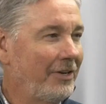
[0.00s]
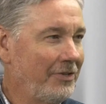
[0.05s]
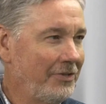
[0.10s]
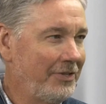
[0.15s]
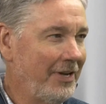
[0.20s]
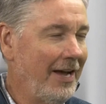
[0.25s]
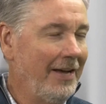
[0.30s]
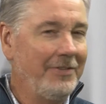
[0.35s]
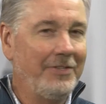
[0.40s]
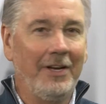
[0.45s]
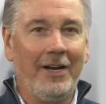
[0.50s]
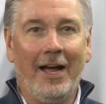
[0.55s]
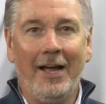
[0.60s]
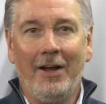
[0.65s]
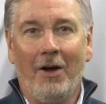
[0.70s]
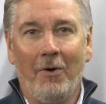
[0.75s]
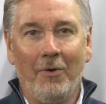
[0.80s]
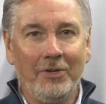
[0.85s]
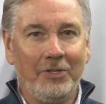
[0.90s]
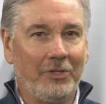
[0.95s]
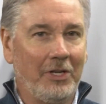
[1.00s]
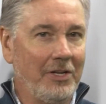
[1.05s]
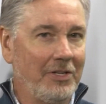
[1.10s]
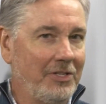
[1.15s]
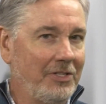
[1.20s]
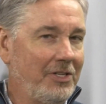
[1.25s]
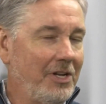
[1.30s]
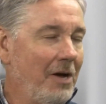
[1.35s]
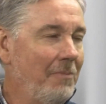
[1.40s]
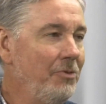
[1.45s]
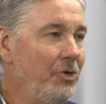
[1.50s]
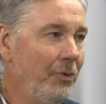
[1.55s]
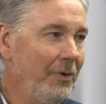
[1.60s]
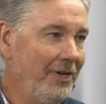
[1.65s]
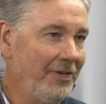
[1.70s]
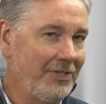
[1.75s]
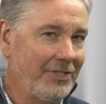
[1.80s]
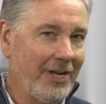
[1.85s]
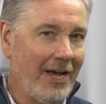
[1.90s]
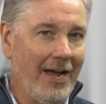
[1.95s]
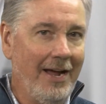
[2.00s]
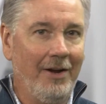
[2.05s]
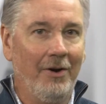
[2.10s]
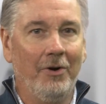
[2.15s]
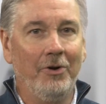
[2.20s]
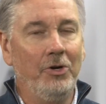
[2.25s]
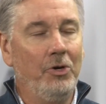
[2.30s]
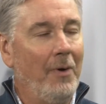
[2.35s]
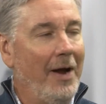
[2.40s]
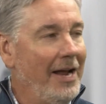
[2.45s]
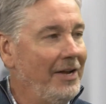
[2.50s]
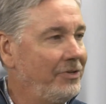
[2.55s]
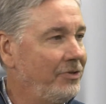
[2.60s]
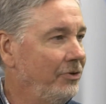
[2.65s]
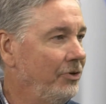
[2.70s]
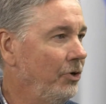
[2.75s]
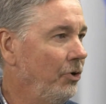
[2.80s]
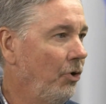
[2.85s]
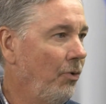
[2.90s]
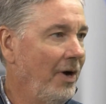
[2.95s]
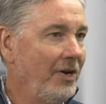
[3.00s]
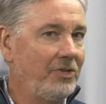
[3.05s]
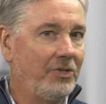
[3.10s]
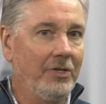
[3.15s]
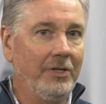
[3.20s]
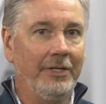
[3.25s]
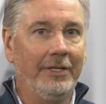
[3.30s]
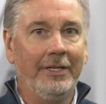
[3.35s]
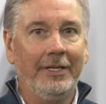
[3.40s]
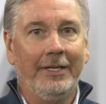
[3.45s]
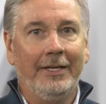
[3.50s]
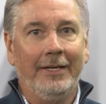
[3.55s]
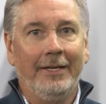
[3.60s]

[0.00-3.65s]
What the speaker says: exercise and I always get some new insight or new answer to a question